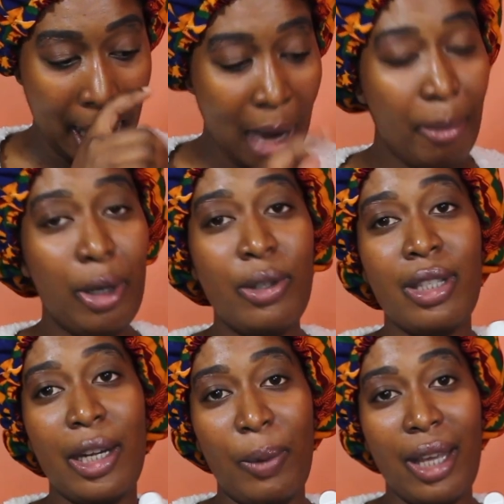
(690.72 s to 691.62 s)
I'm gonna
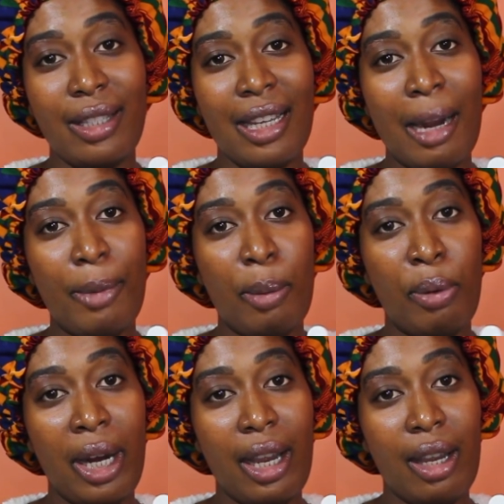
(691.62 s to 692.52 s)
use it anyways, and I'm gonna
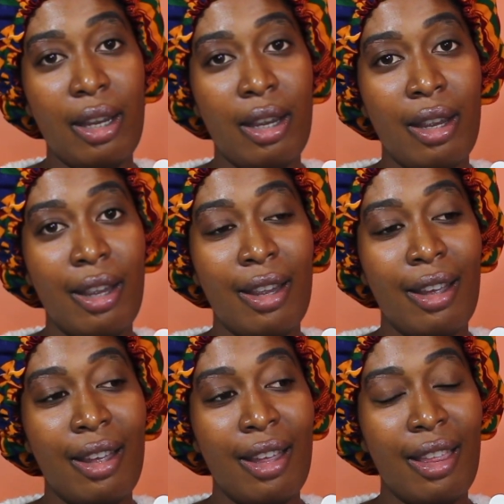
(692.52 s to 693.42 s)
pray
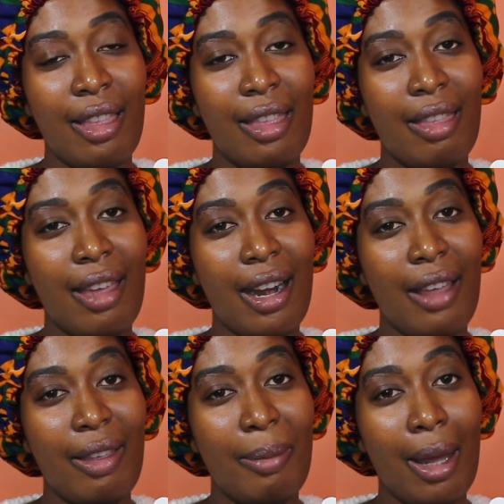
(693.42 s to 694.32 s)
that
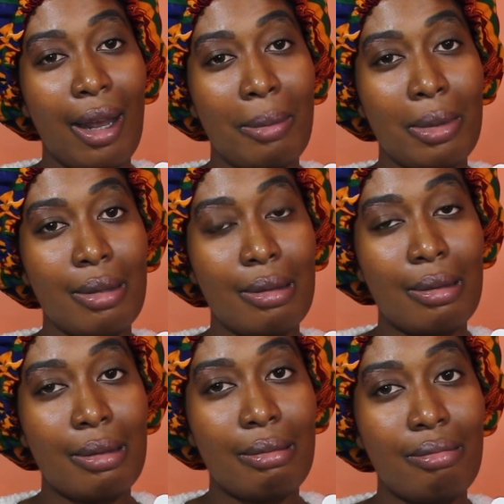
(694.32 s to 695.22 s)
nothing bad
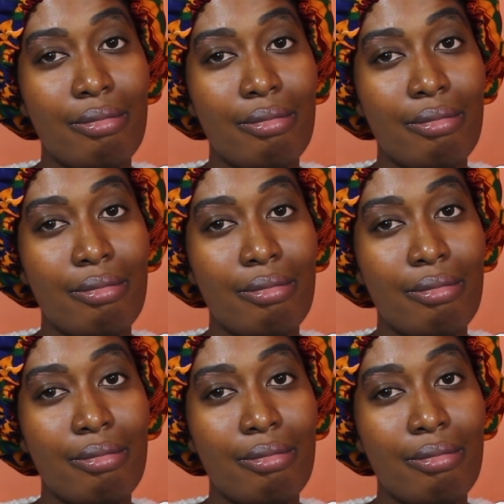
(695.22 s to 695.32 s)
happens.